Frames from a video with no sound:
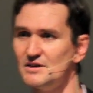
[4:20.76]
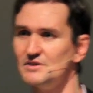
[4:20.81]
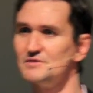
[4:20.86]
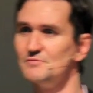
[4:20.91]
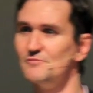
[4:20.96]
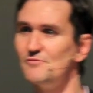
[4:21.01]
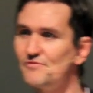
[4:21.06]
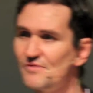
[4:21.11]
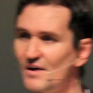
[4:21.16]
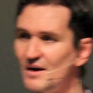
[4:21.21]
So
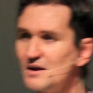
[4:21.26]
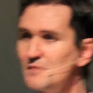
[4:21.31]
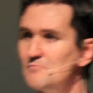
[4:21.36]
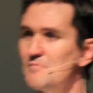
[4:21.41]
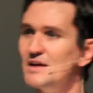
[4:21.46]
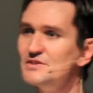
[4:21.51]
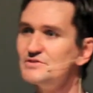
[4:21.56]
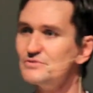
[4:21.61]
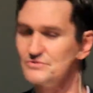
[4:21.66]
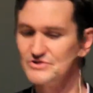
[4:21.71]
some
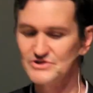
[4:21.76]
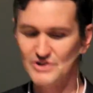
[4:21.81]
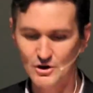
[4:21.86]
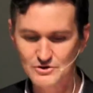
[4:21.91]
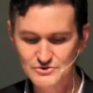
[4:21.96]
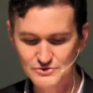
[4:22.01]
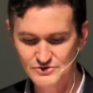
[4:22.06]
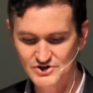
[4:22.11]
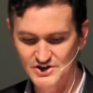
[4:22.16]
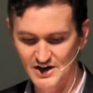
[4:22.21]
fundamental
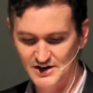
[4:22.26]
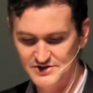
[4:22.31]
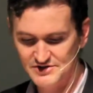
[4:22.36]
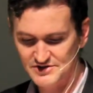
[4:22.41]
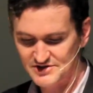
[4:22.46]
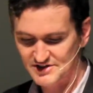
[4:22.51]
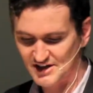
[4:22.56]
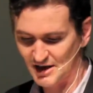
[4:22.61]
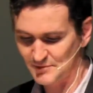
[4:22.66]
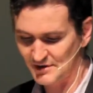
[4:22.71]
social
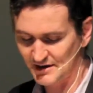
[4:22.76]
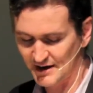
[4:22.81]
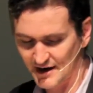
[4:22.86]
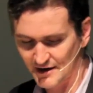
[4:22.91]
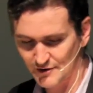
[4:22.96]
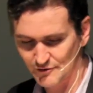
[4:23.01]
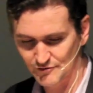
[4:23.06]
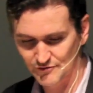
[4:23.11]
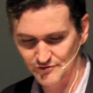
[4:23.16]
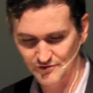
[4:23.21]
changes coming
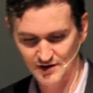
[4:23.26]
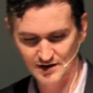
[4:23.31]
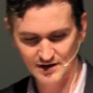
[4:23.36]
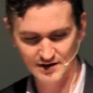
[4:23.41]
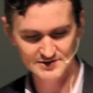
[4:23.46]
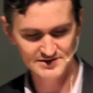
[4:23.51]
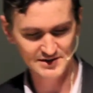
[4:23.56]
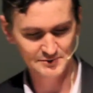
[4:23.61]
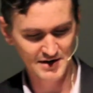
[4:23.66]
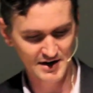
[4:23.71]
out of
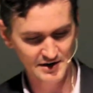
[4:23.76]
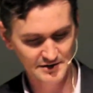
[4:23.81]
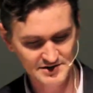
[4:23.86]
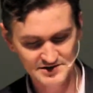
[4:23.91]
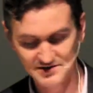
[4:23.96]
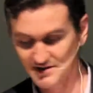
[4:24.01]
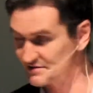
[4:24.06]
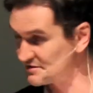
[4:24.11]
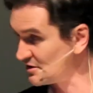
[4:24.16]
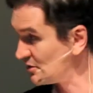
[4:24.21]
uh, out of
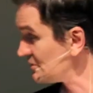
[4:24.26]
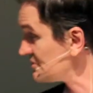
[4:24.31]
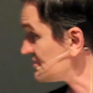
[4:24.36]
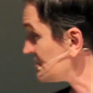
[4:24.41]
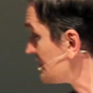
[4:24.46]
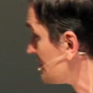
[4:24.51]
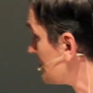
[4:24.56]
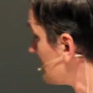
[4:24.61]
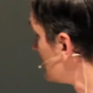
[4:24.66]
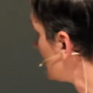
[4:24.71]
this
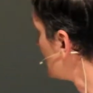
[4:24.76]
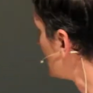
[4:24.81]
technology.